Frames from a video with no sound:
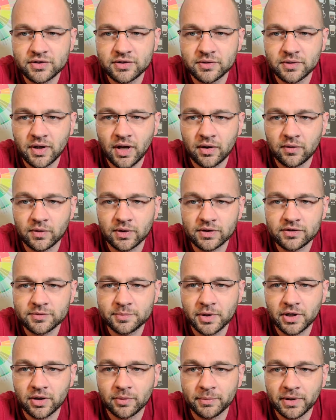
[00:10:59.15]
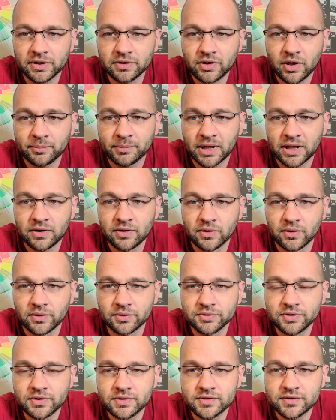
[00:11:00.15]
to kind of experiment on my
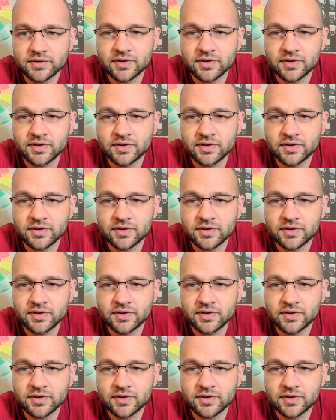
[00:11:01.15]
own to